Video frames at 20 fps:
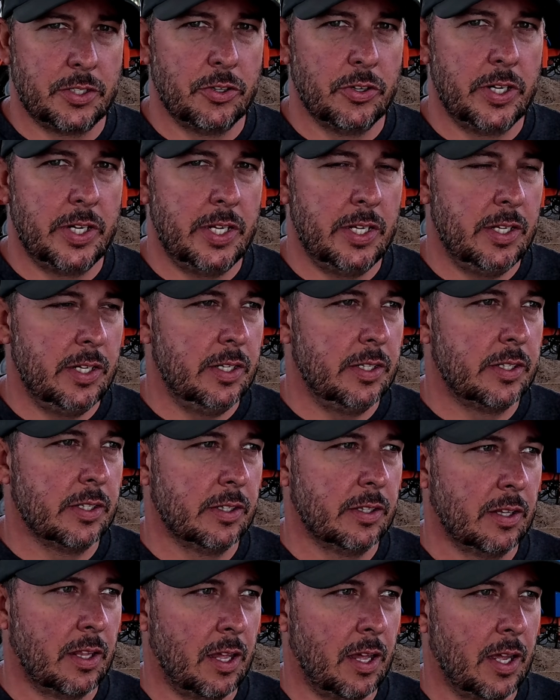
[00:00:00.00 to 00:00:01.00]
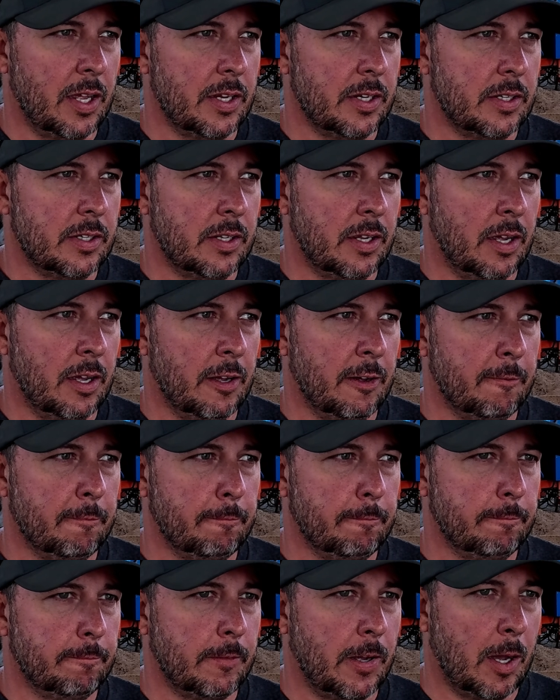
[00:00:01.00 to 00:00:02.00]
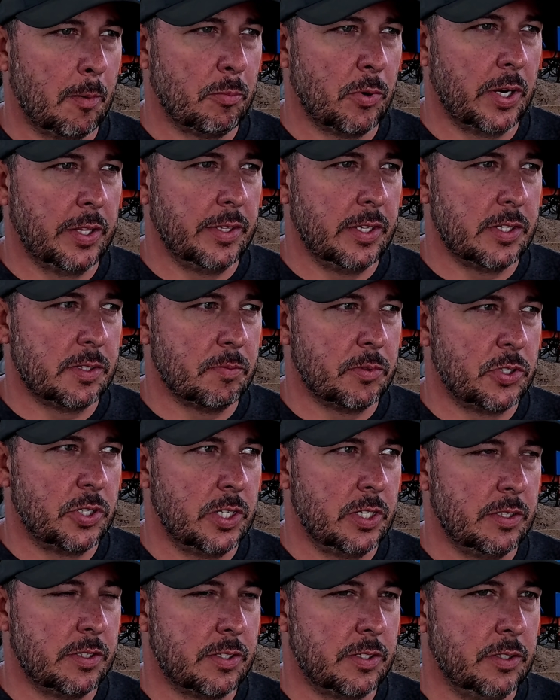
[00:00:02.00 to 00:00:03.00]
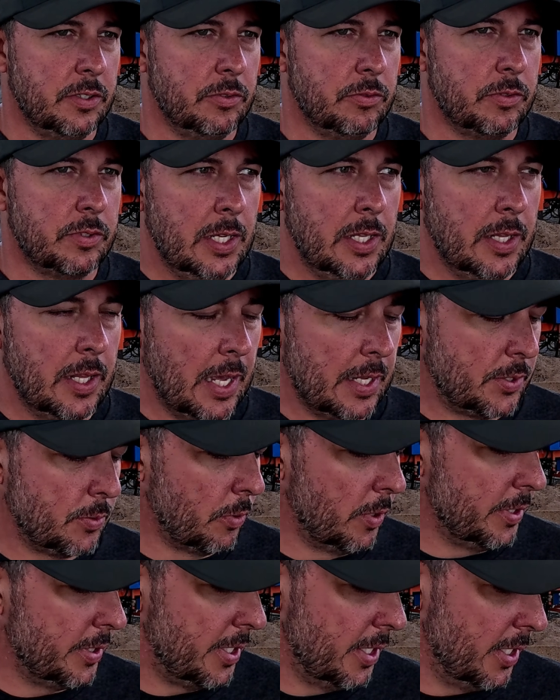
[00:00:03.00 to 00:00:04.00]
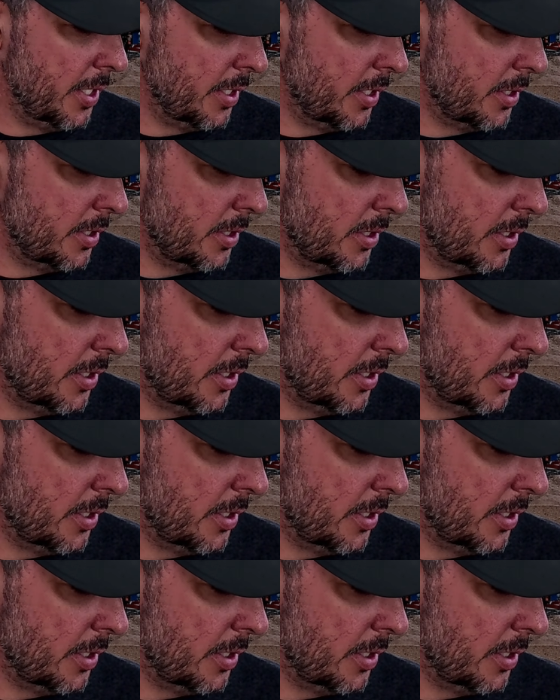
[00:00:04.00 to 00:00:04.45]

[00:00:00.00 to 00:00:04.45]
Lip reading: degree heat a lot, operating these machines too. That's one thing